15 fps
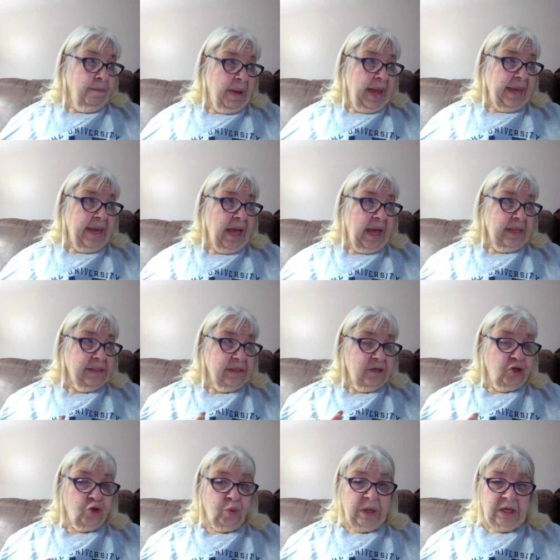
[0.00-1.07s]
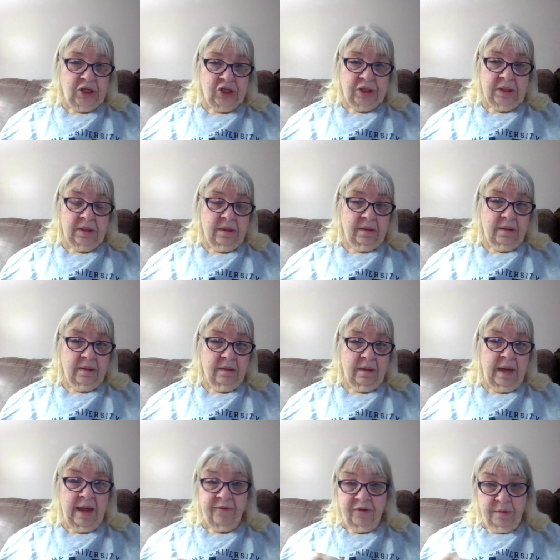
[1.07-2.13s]
my concentration
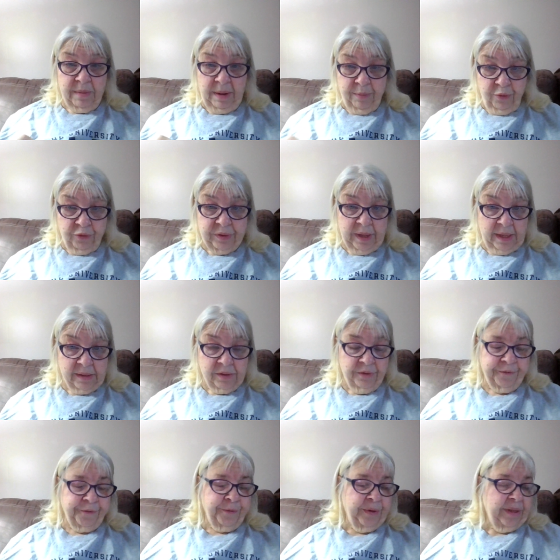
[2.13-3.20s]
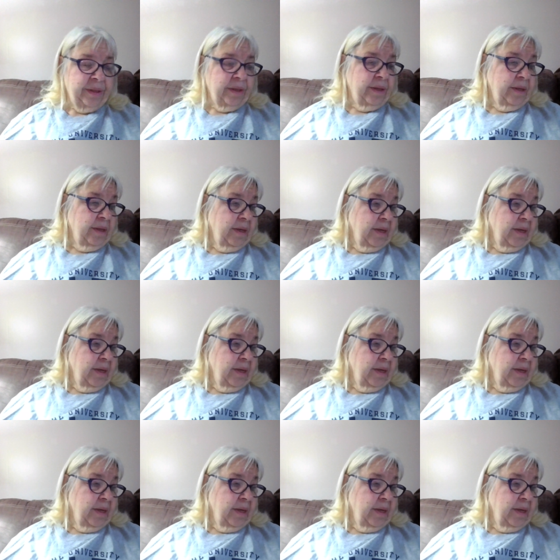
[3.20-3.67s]
after my birthday is over with